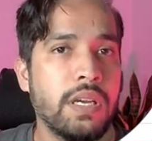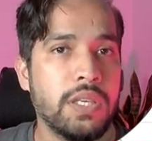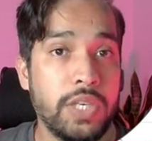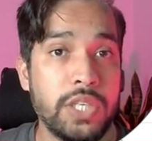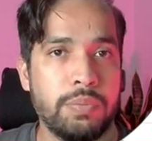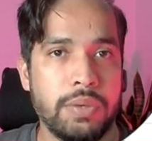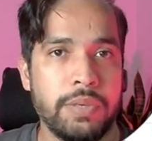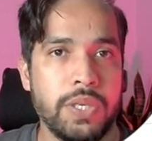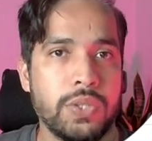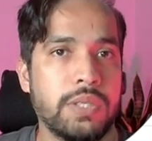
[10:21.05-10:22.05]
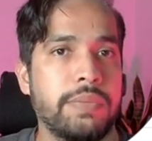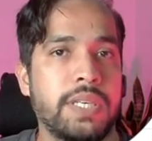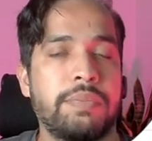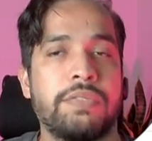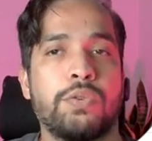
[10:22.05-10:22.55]
You need to prepare your
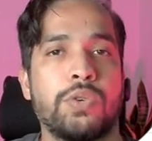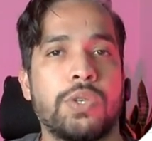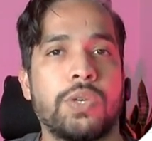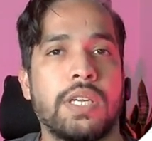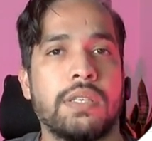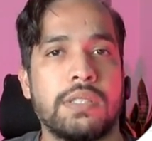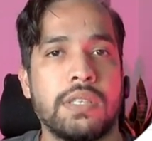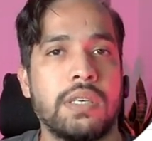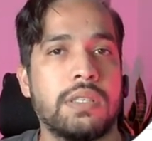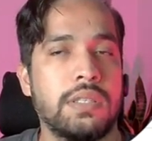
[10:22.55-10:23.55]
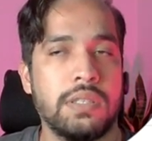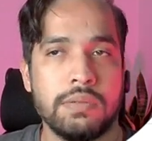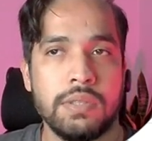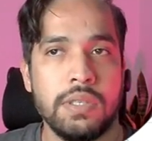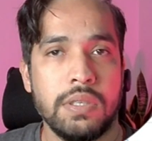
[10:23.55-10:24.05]
subnet before you can start
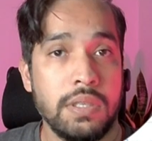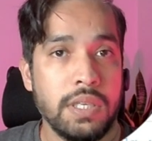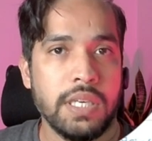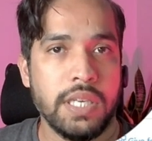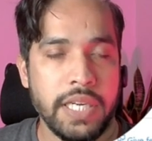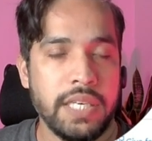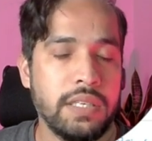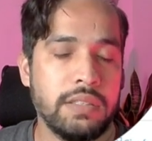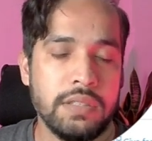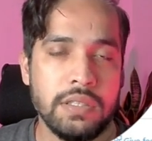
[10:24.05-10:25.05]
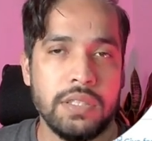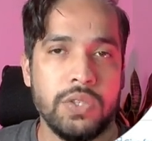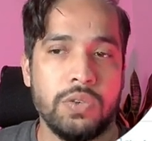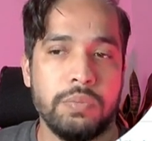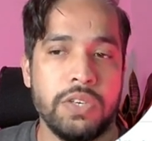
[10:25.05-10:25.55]
creating
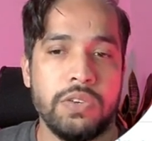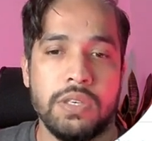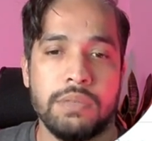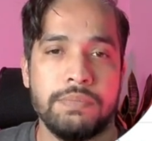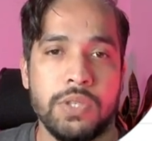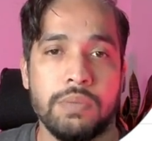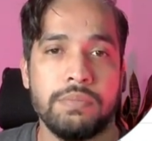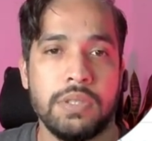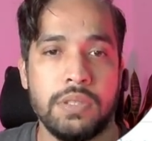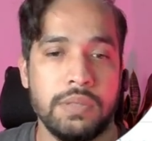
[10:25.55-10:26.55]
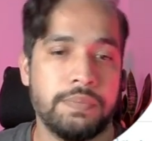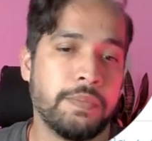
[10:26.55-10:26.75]
your the